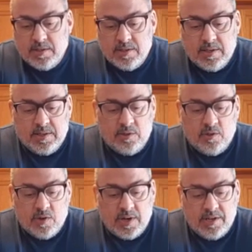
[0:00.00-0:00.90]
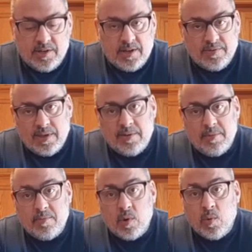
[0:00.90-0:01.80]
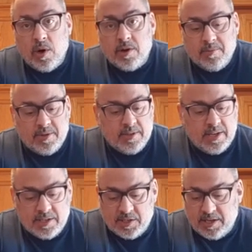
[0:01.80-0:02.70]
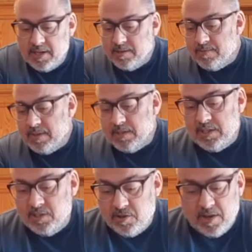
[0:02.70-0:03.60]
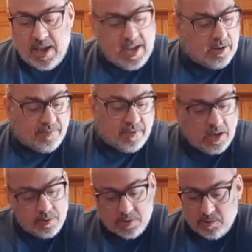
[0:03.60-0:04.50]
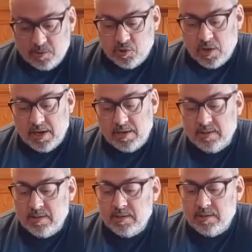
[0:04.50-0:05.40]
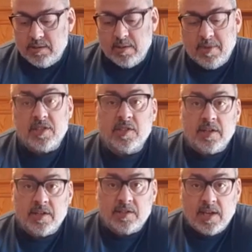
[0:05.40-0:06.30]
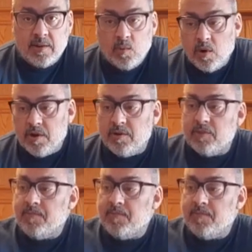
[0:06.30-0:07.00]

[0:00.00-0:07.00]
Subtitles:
too dry, you're going to have to add a bit more water. But like I said, it's easier to add flour to the mix than it is to add water. So,